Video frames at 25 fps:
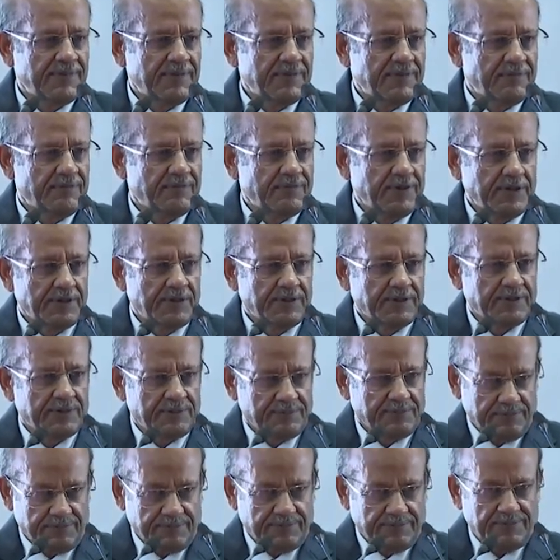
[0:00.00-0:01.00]
While
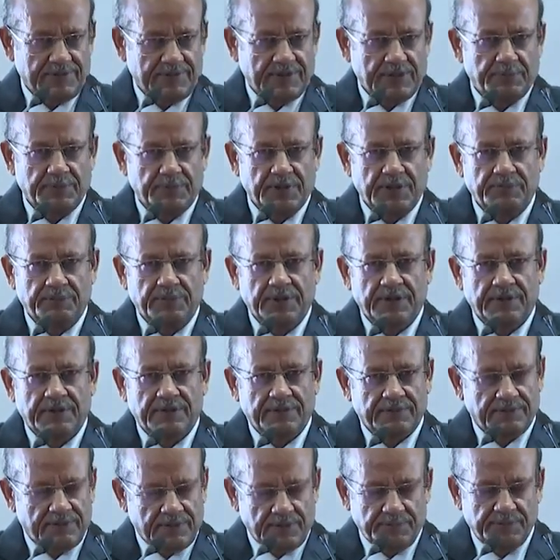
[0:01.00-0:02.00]
coming
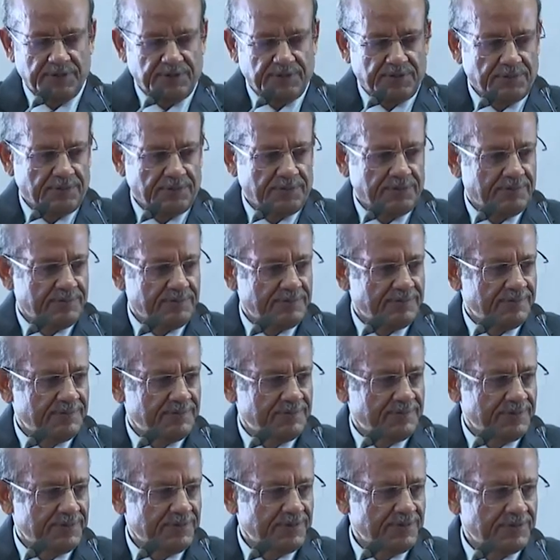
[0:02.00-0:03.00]
to
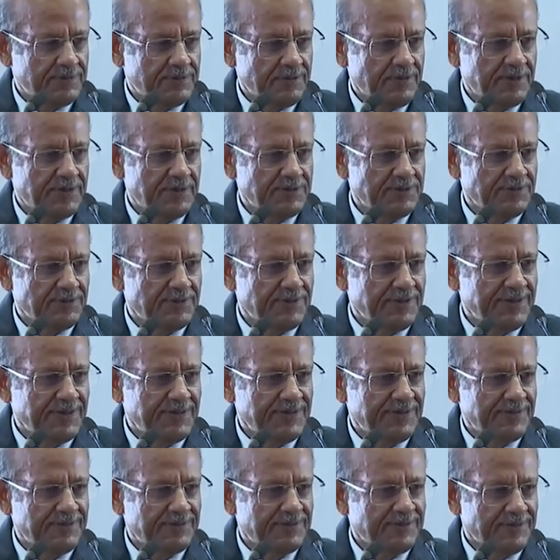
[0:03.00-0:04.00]
this college only,
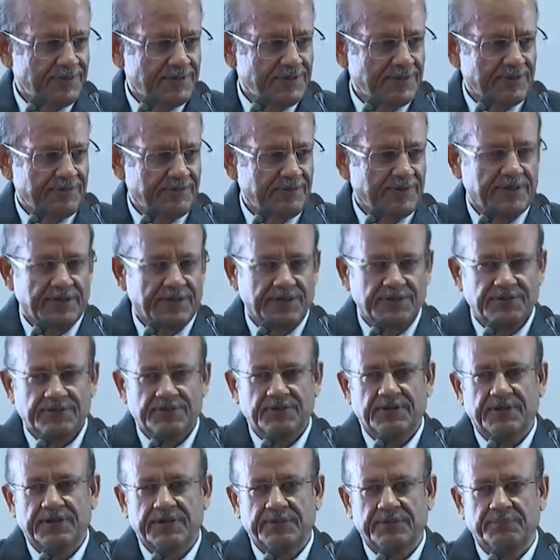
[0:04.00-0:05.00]
on the way I
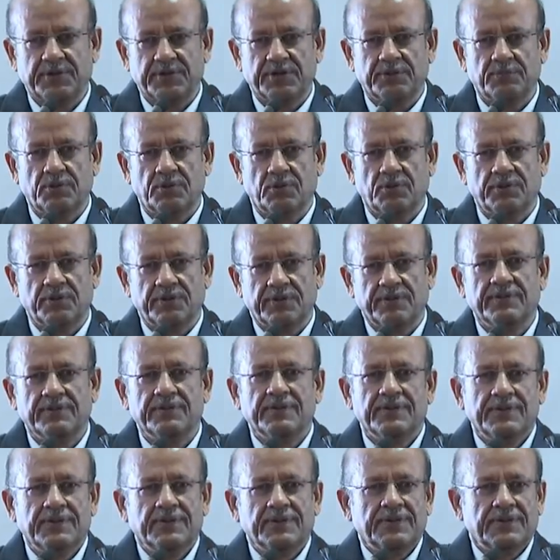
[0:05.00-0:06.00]
saw a big board
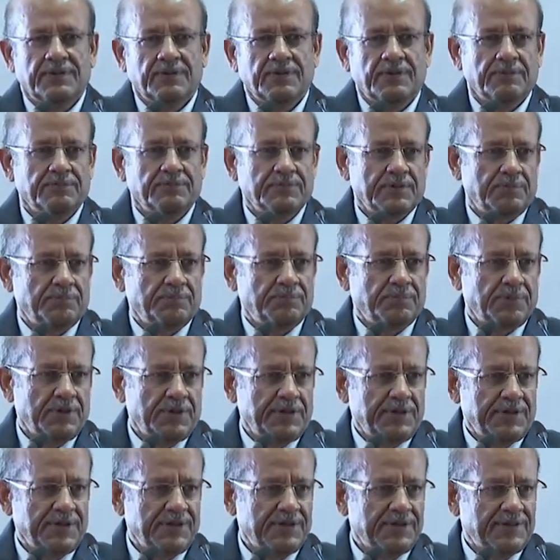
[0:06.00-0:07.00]
of some
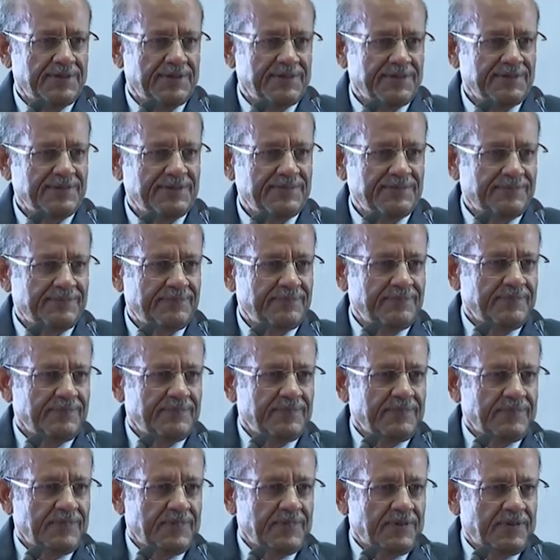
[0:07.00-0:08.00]
political thing,
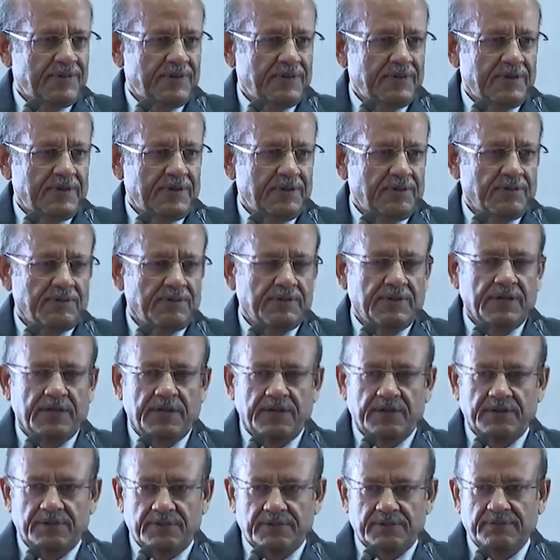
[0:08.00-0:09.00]
and on
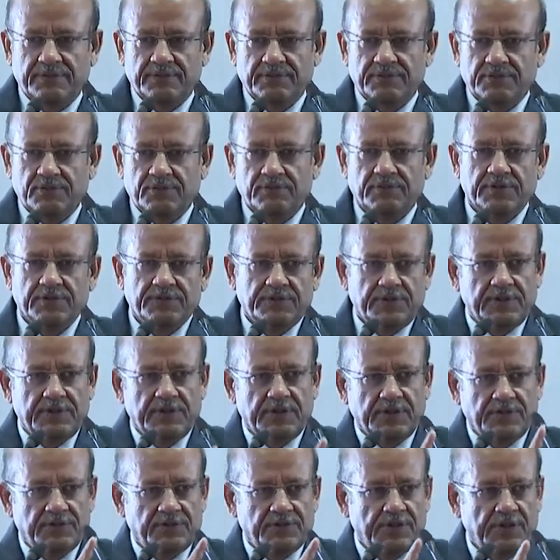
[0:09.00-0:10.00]
that you were seeing
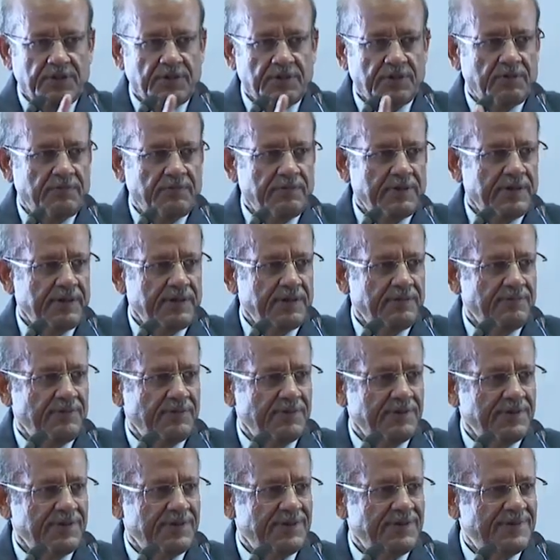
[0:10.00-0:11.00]
a sticker of an
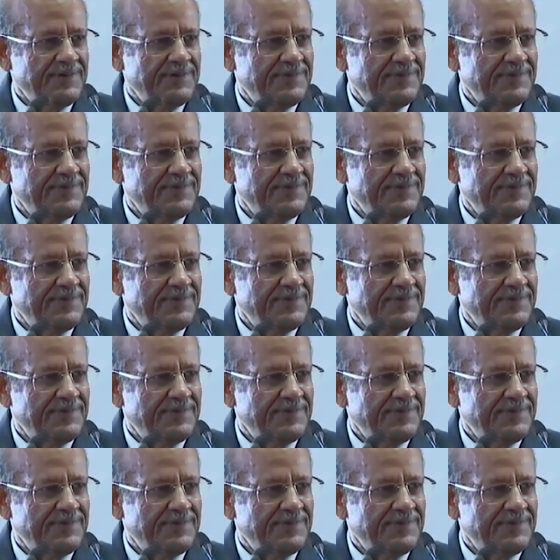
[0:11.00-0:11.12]
advocate.